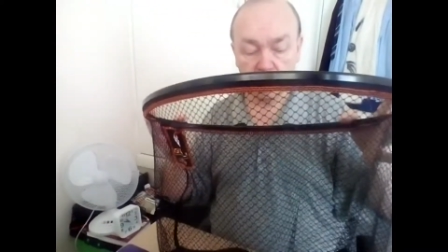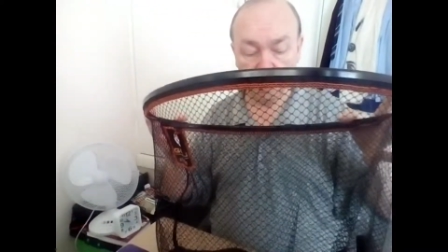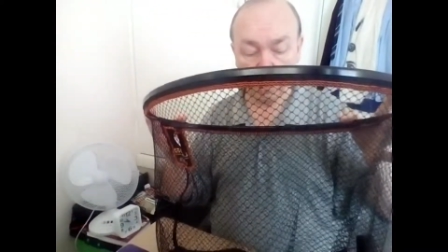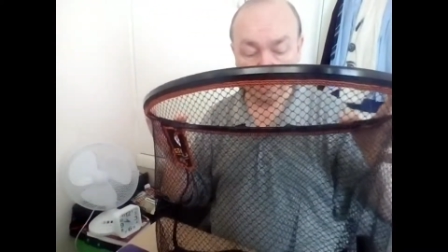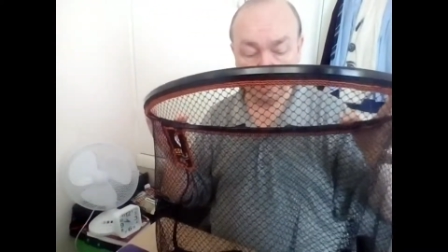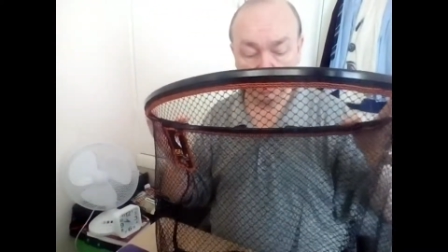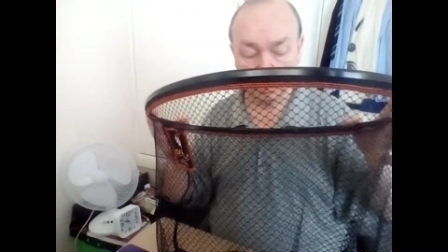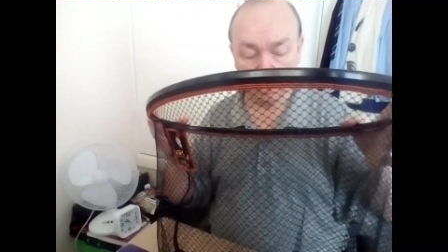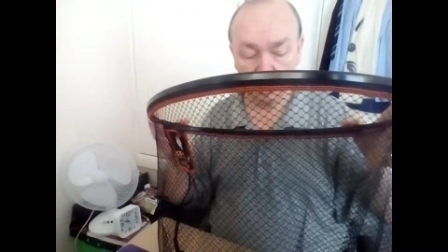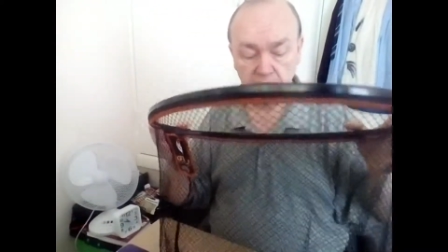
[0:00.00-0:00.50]

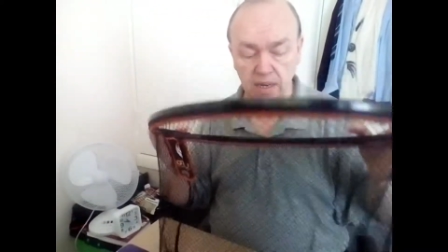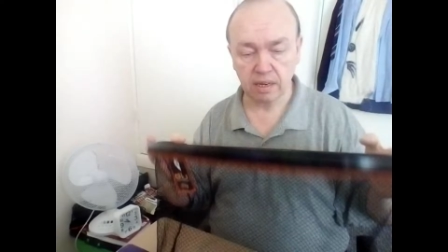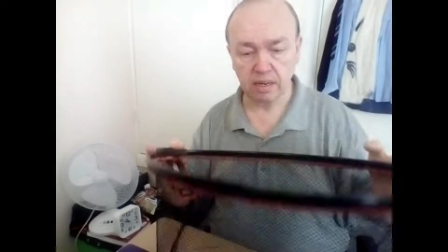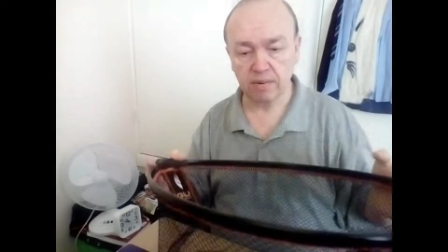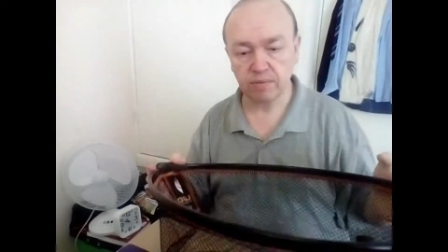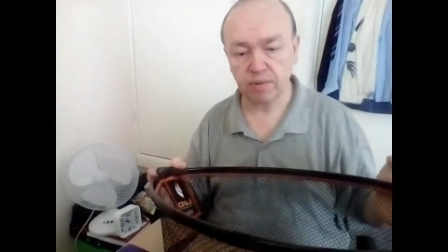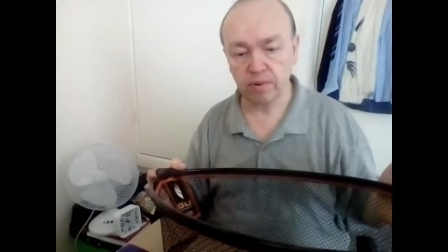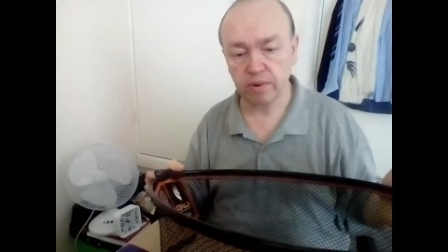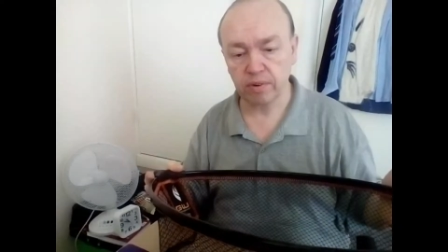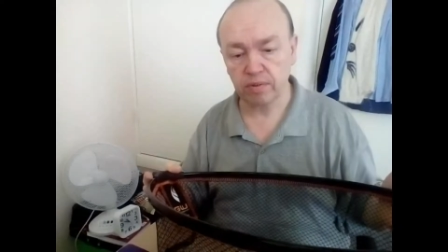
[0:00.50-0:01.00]
and
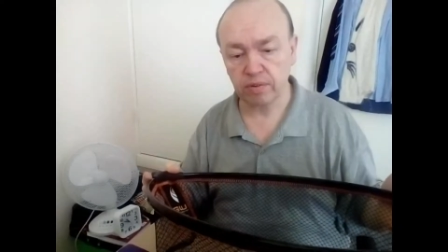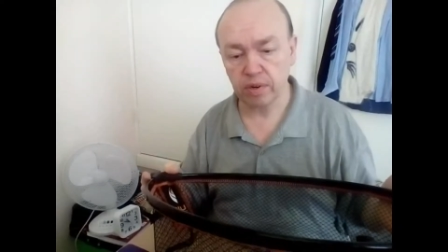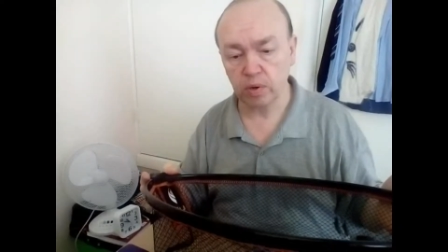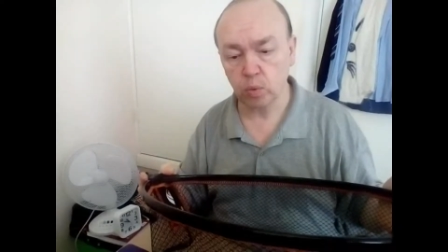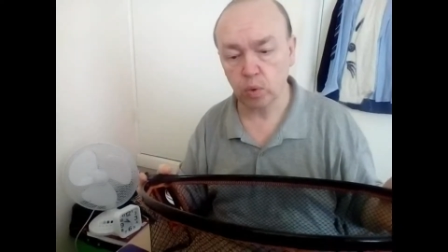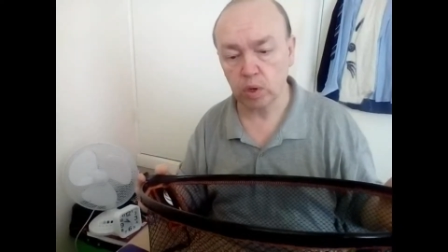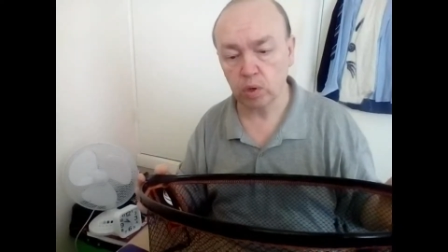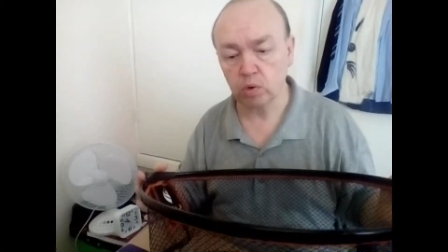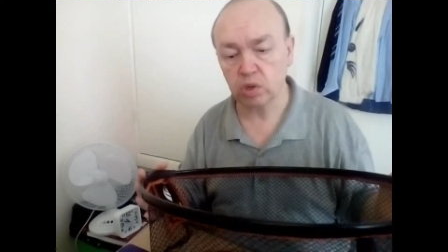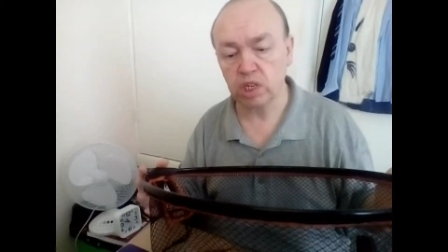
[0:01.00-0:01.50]
very,
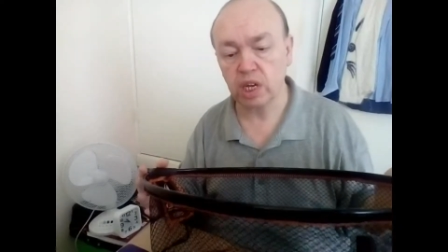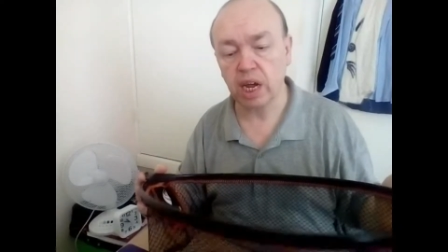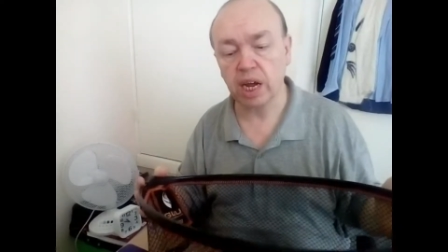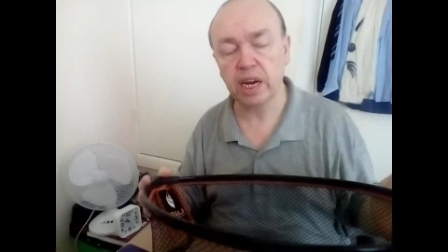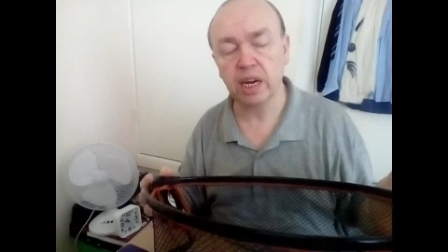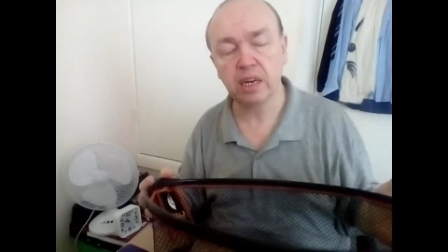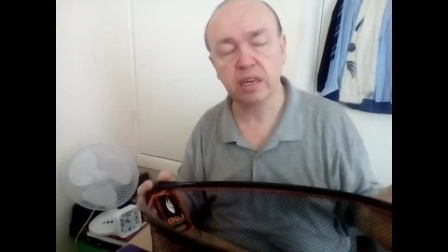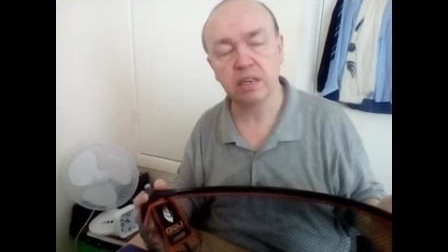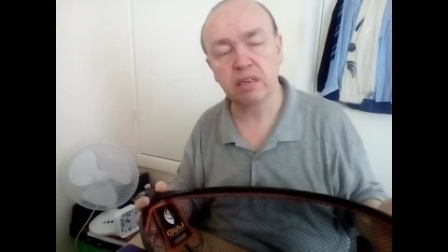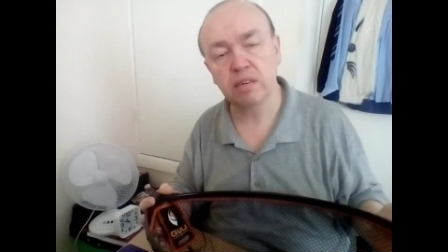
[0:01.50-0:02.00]
very well
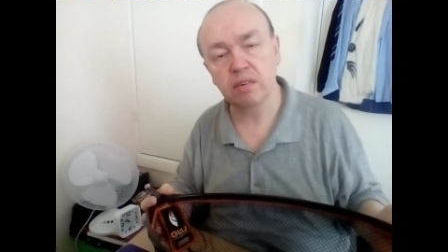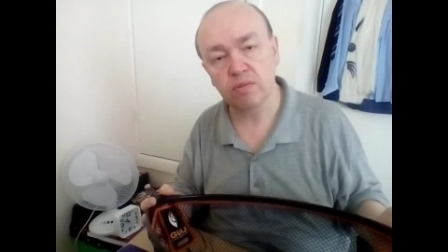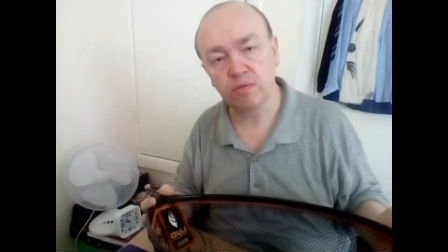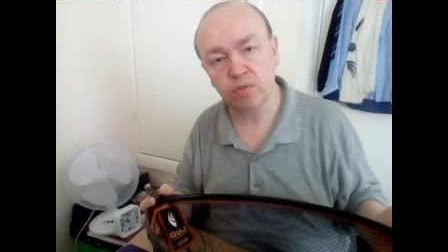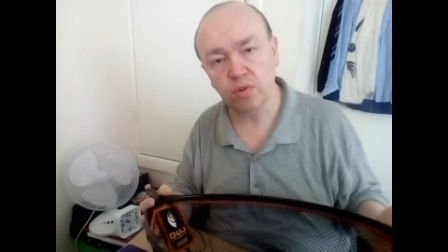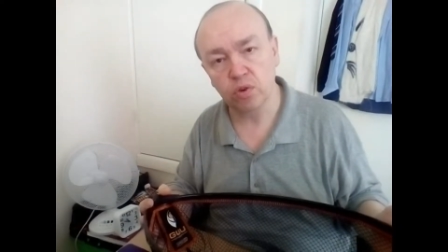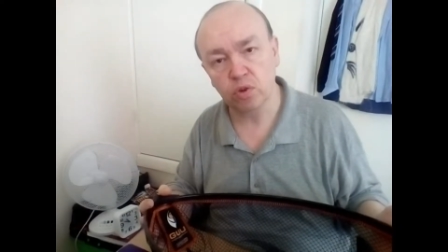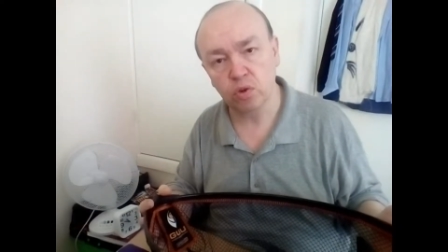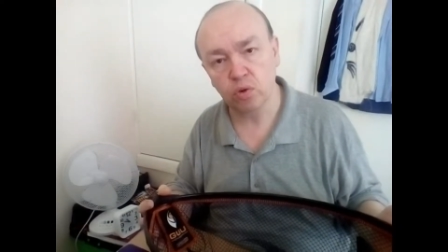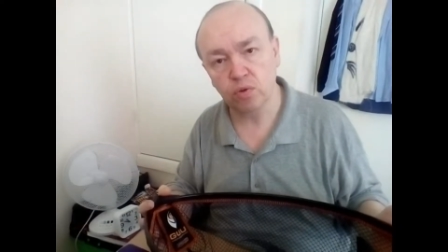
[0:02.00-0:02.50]
tailored
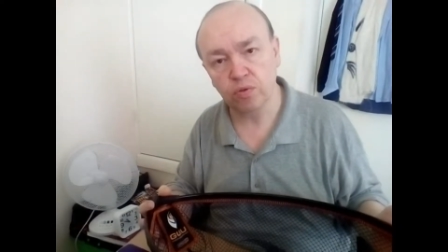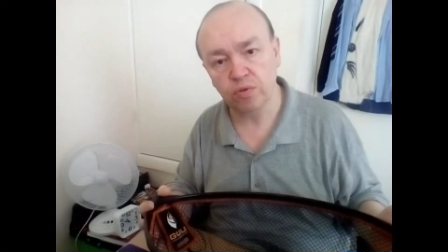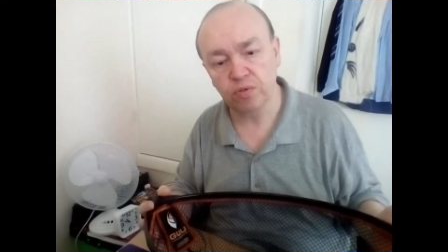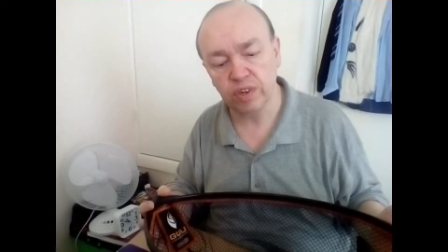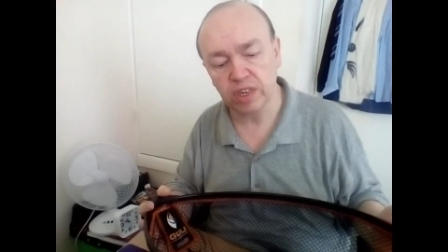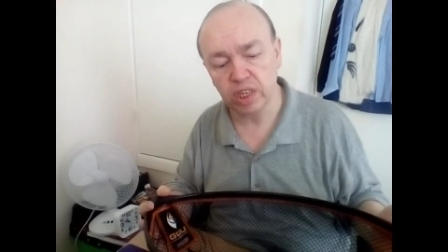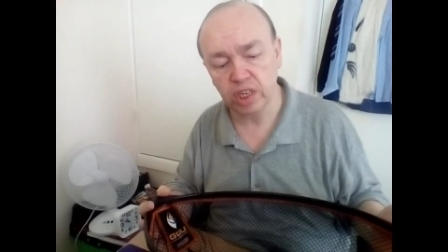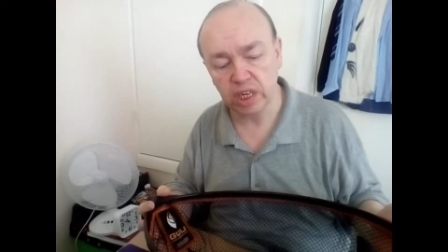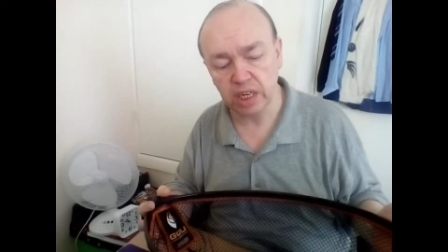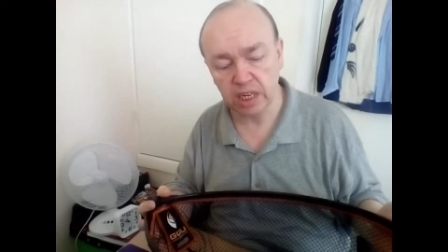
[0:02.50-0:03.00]
for your
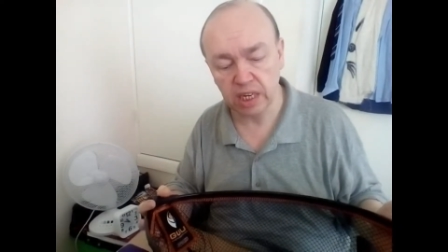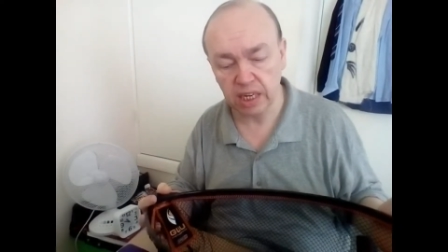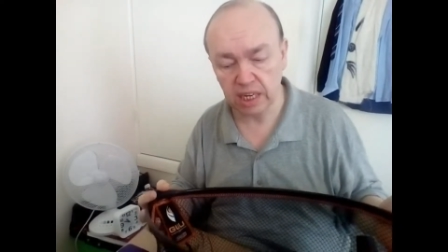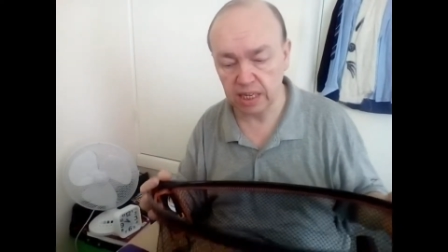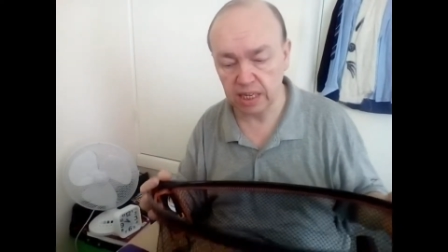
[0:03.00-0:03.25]
fishing